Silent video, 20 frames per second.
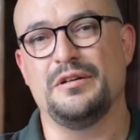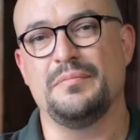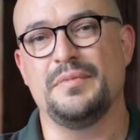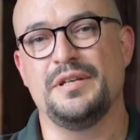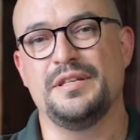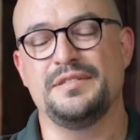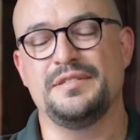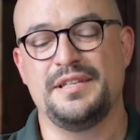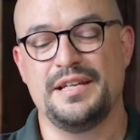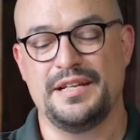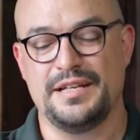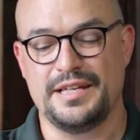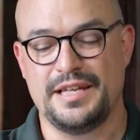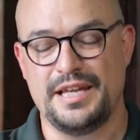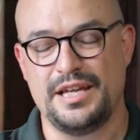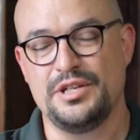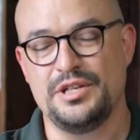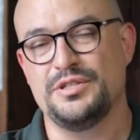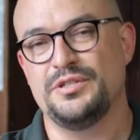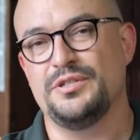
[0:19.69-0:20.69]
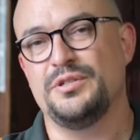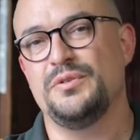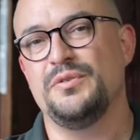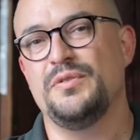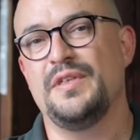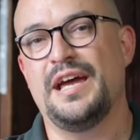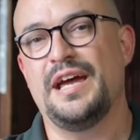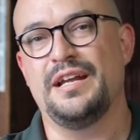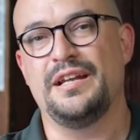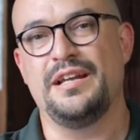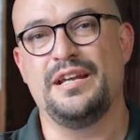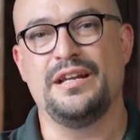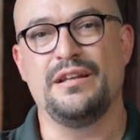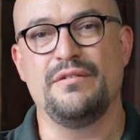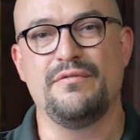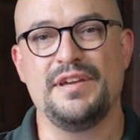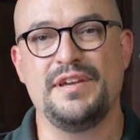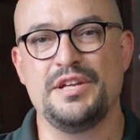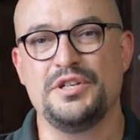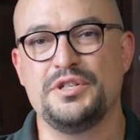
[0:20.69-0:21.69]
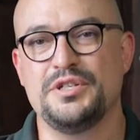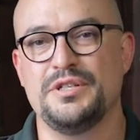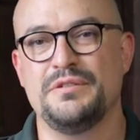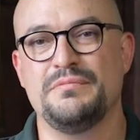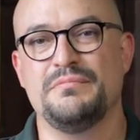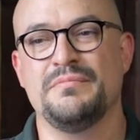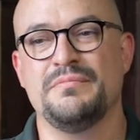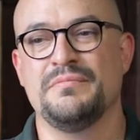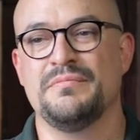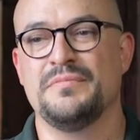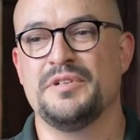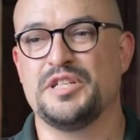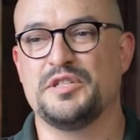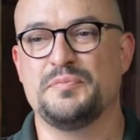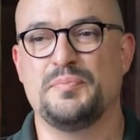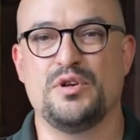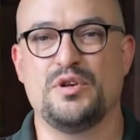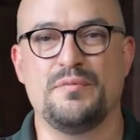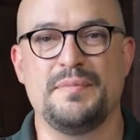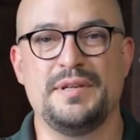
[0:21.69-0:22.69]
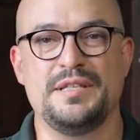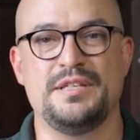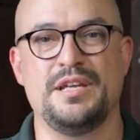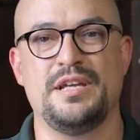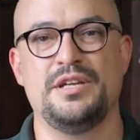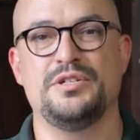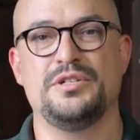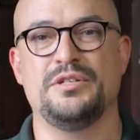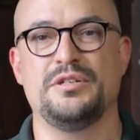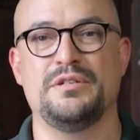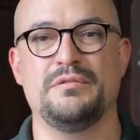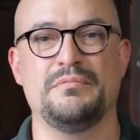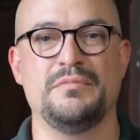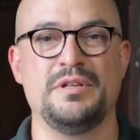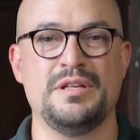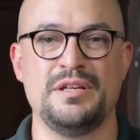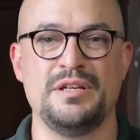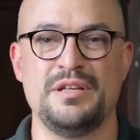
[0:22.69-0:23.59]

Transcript: His dedication to that innovation, experimentation,